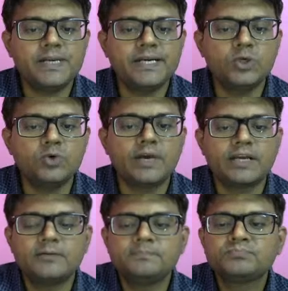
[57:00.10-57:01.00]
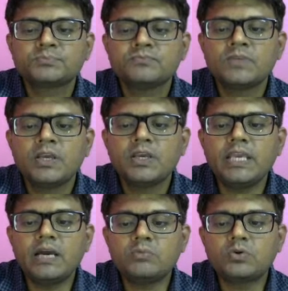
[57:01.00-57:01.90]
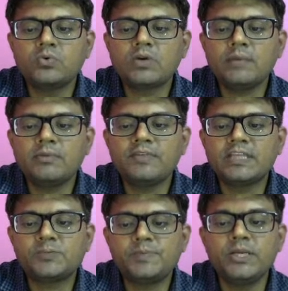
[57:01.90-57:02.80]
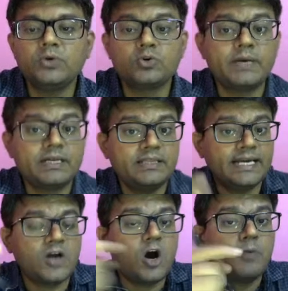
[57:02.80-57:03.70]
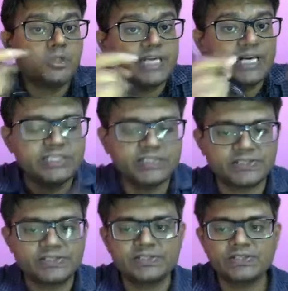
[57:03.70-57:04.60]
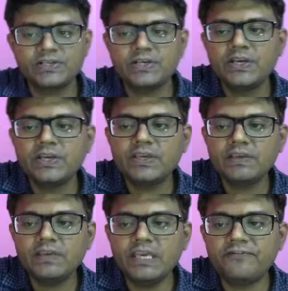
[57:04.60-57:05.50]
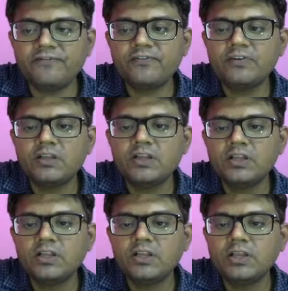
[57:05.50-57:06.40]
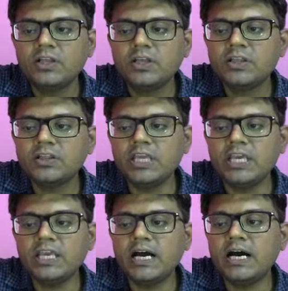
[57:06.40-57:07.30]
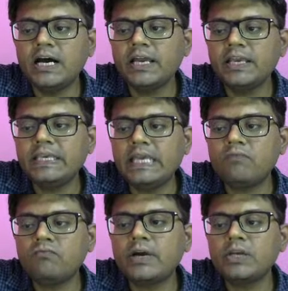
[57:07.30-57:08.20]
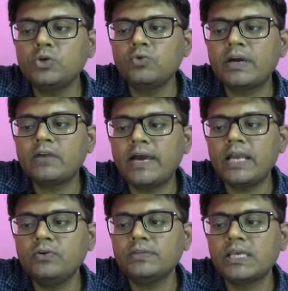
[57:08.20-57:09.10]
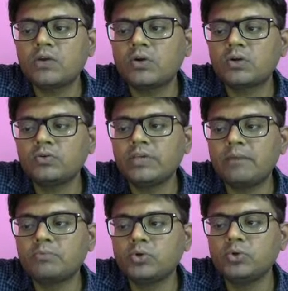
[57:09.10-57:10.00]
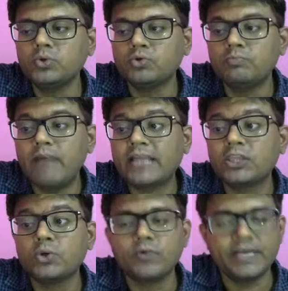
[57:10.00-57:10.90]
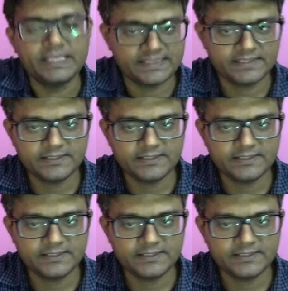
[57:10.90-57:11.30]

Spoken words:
u1, m2 coming with a speed u2, but they are in opposite directions. If the m1 u1 value is equal to m2 u2 magnitude wise,